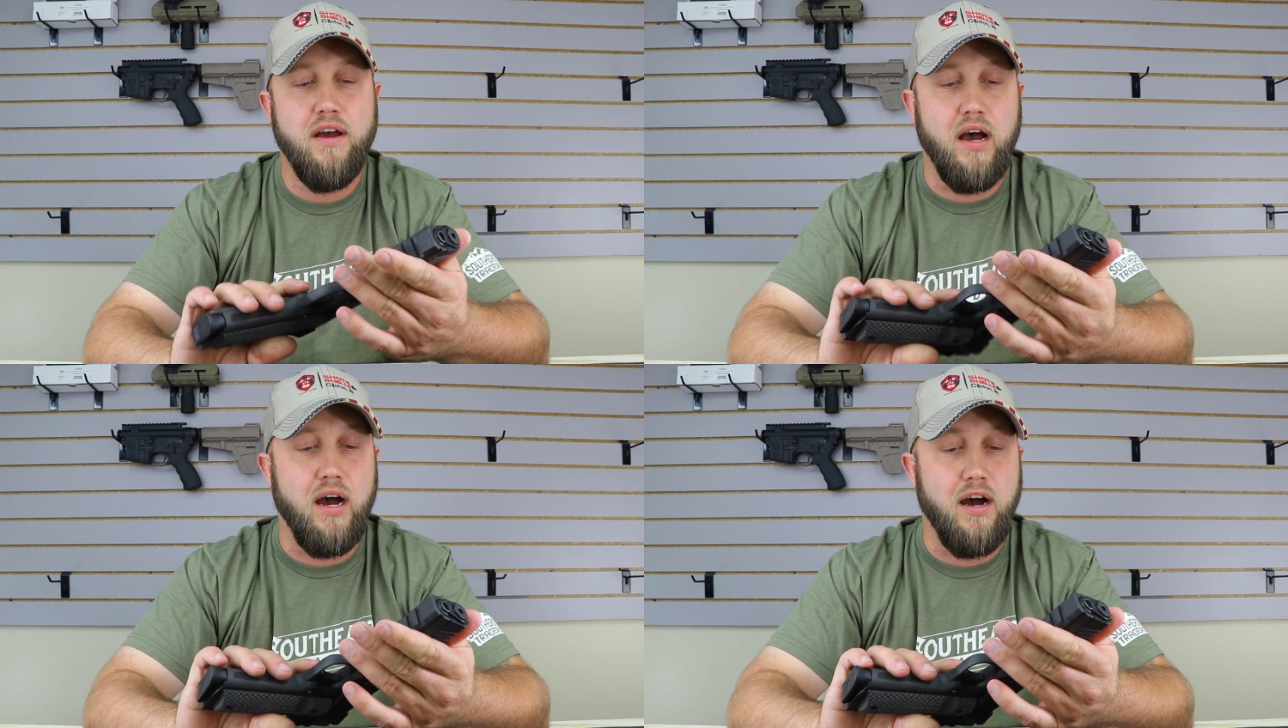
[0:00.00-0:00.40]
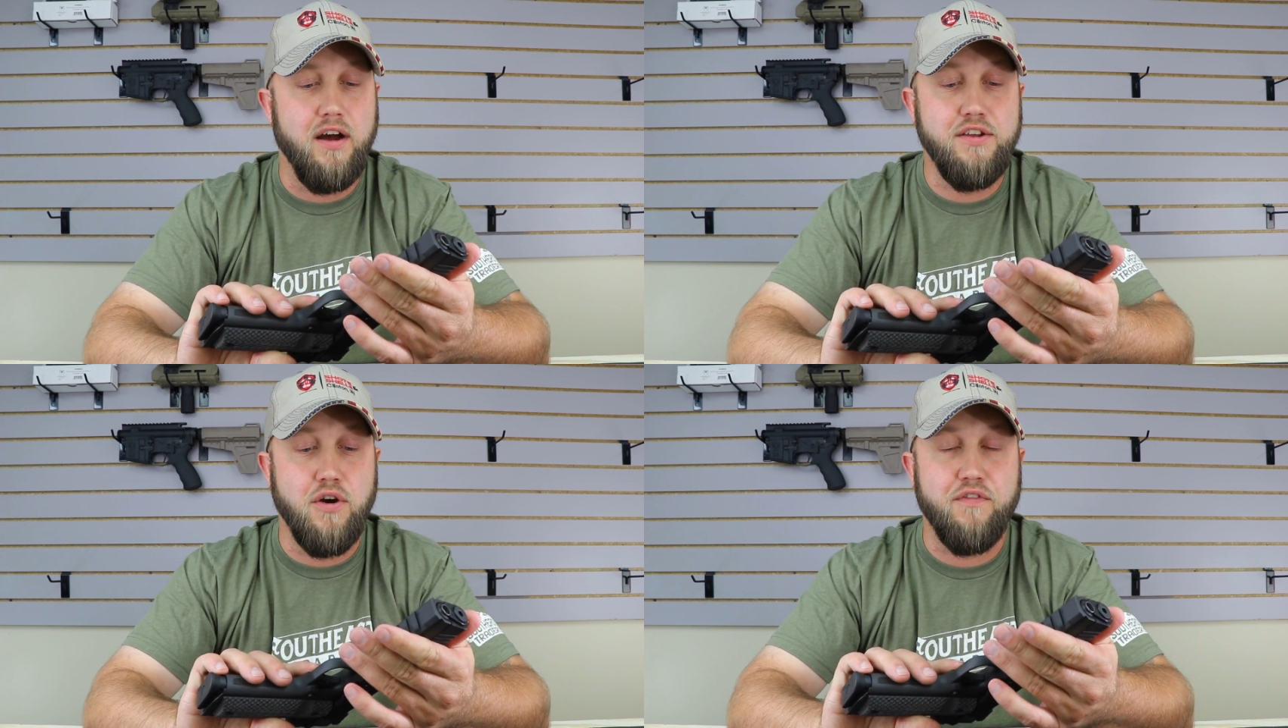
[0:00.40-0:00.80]

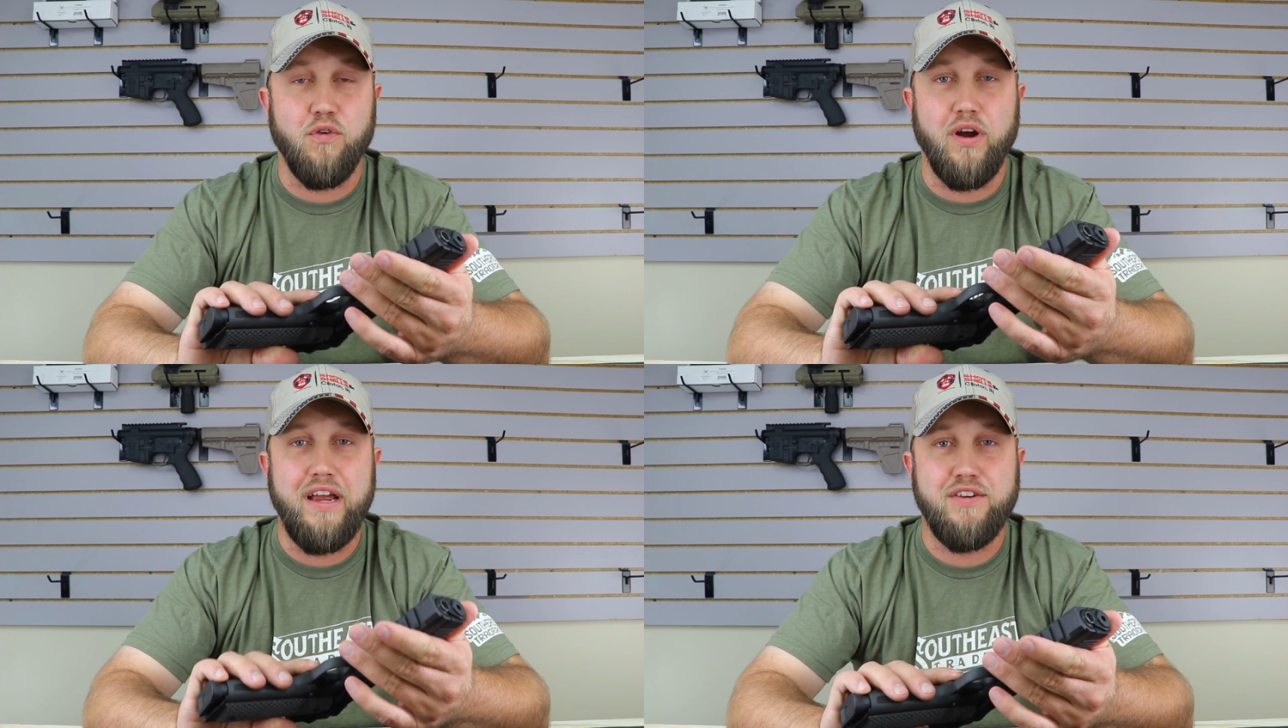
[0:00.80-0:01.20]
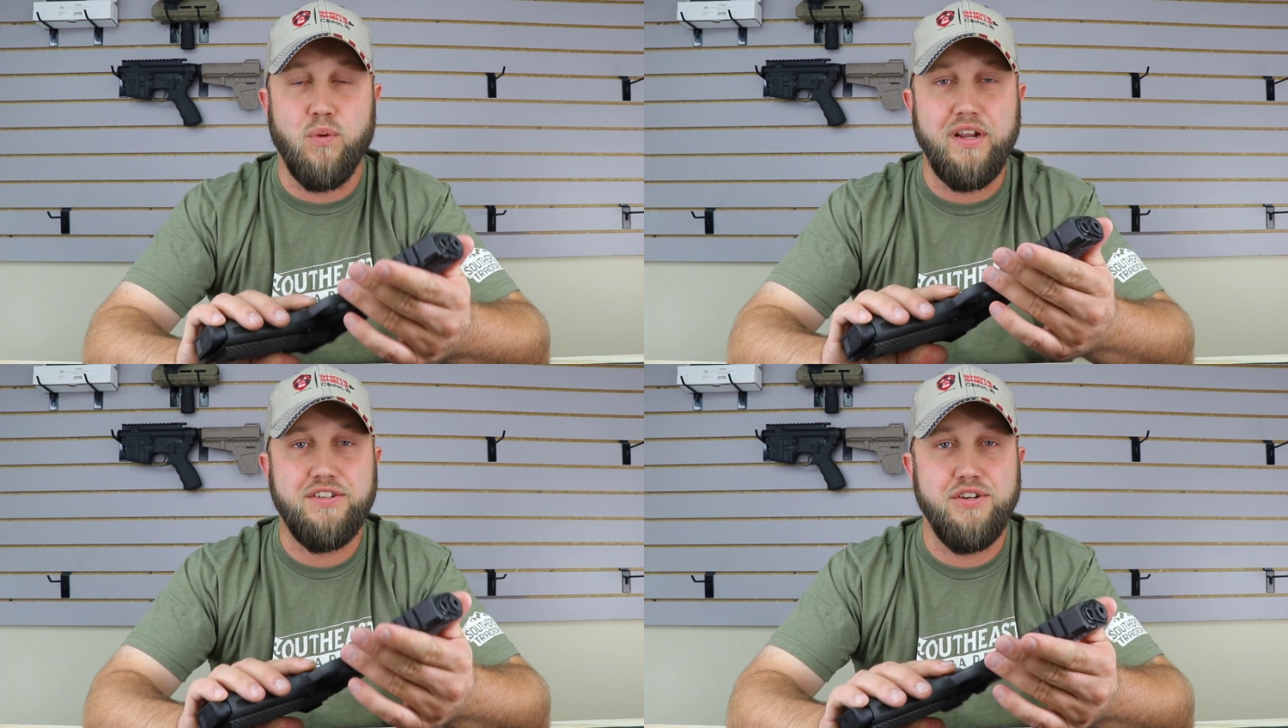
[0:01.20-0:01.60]
for a
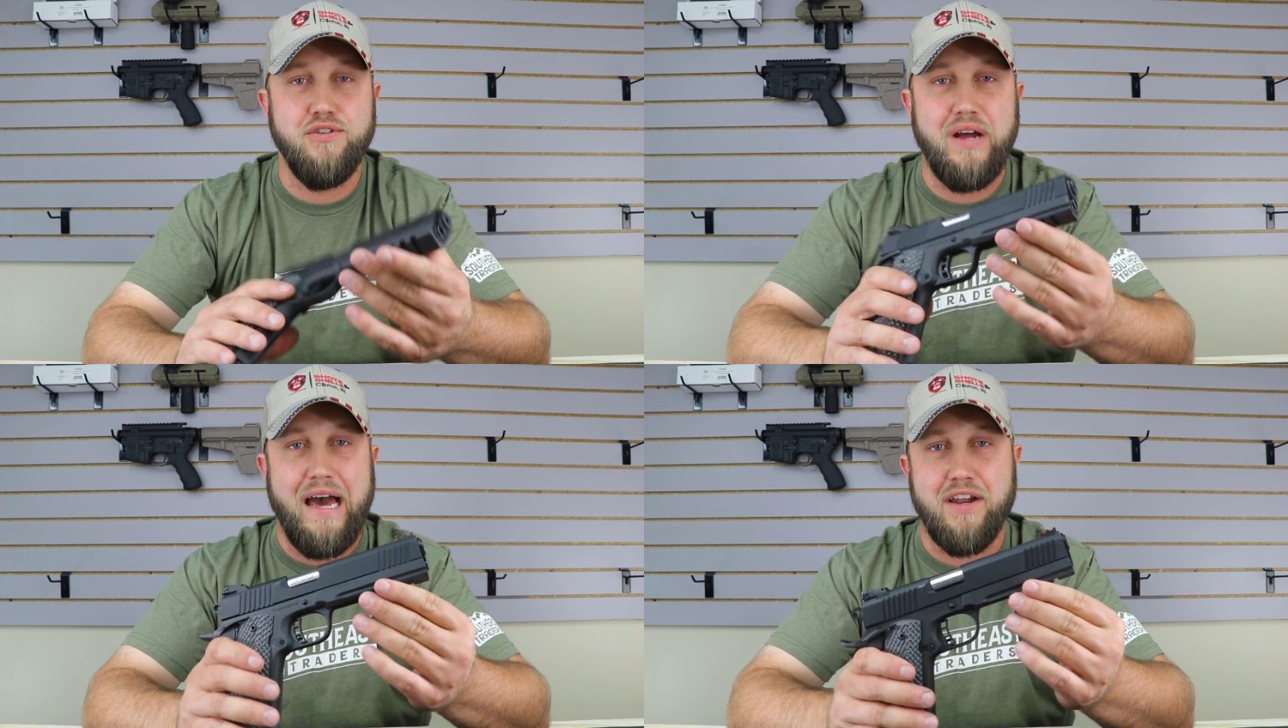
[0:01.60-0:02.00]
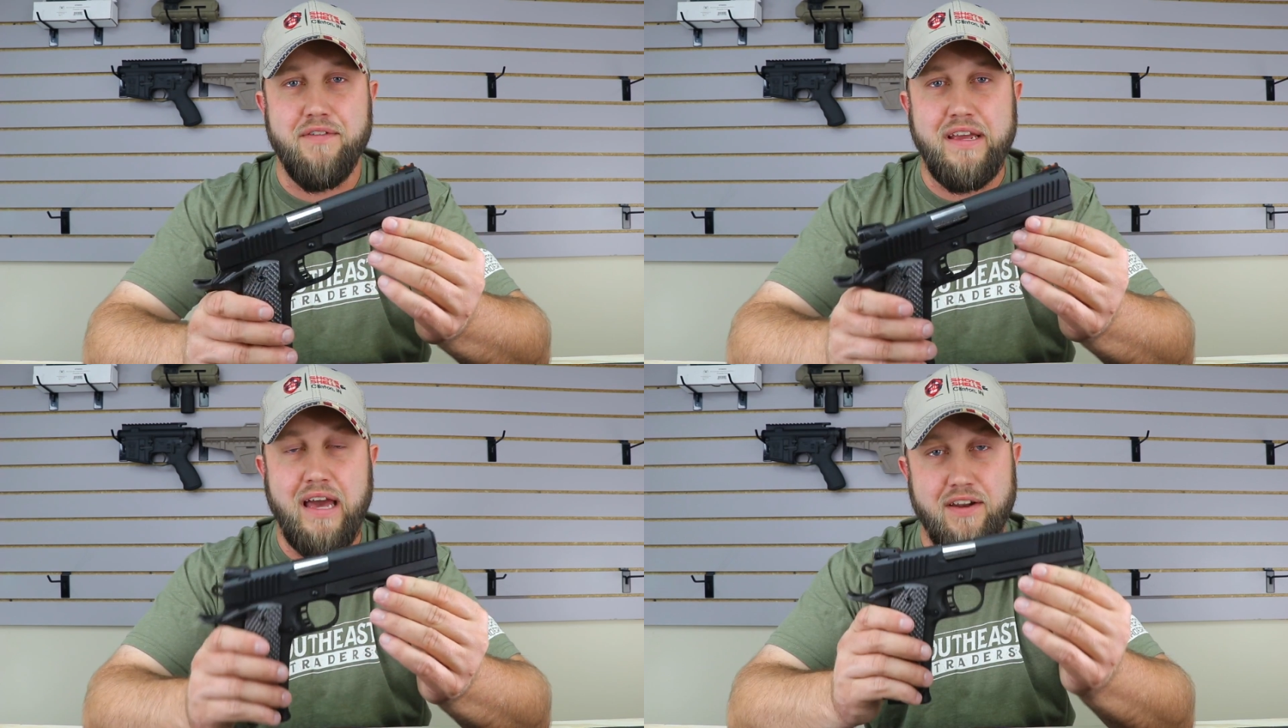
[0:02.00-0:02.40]
22 out
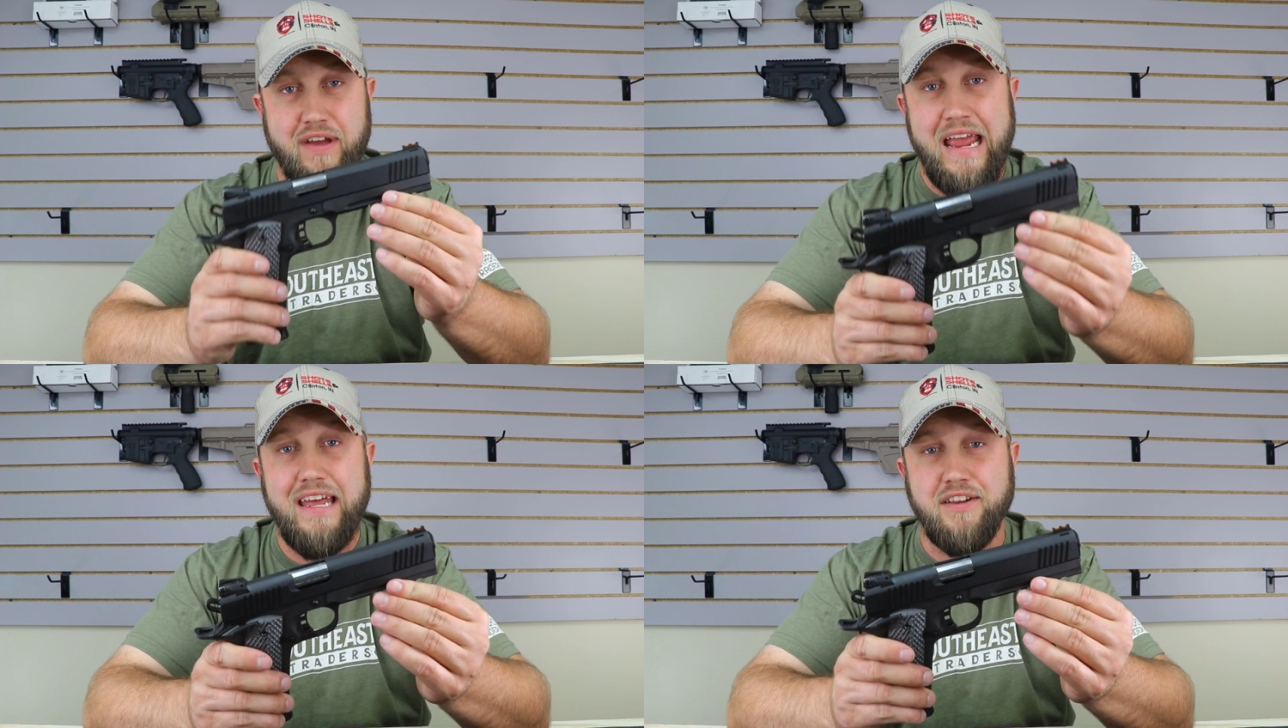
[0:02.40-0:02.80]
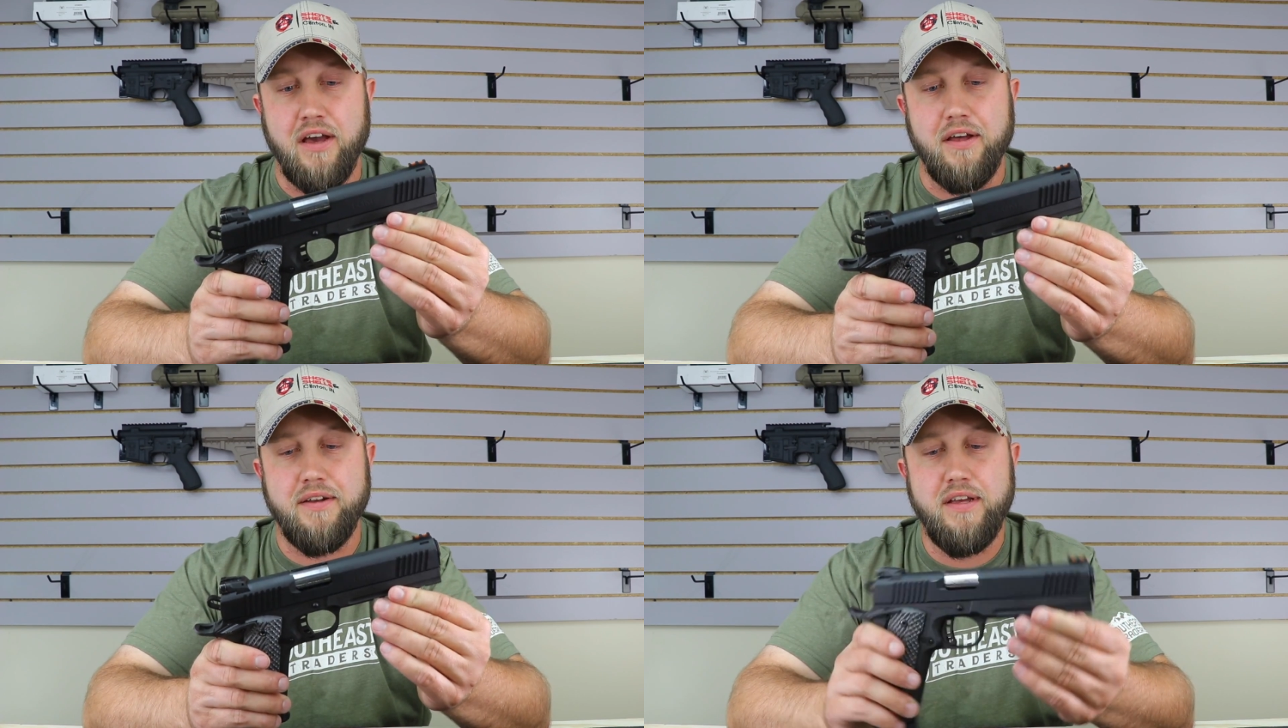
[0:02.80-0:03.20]
of a
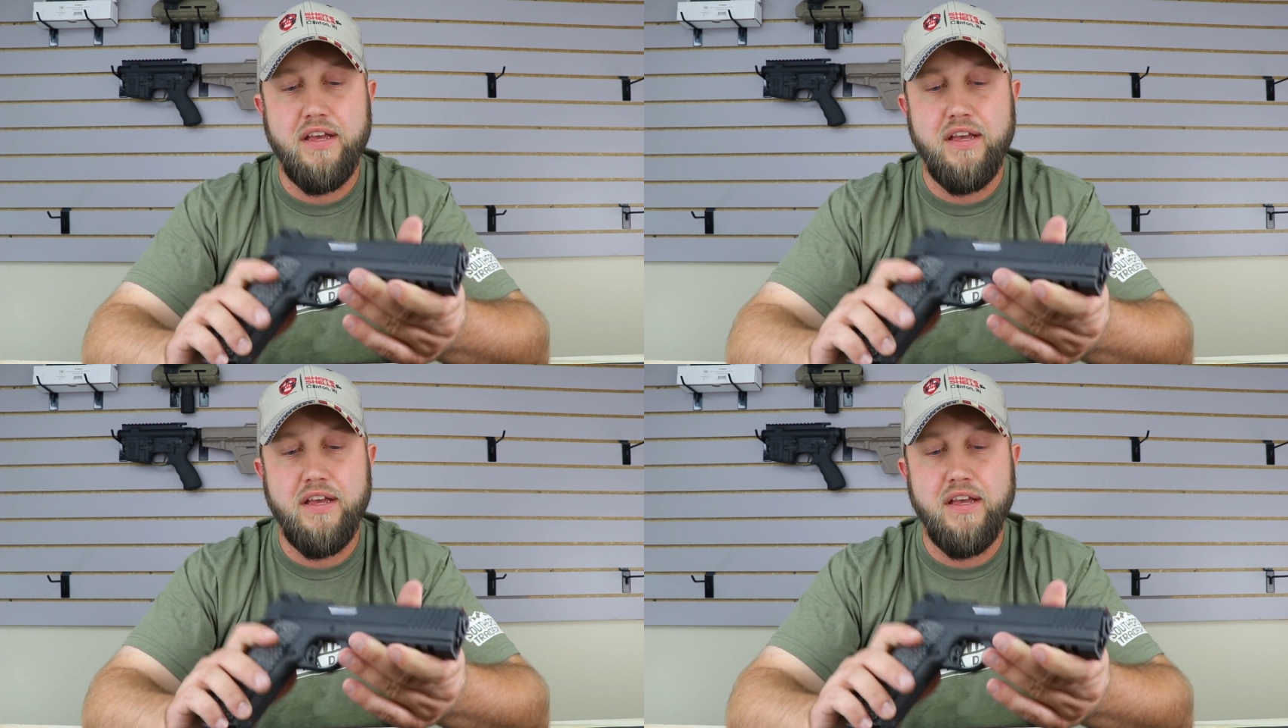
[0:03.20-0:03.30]
handgun.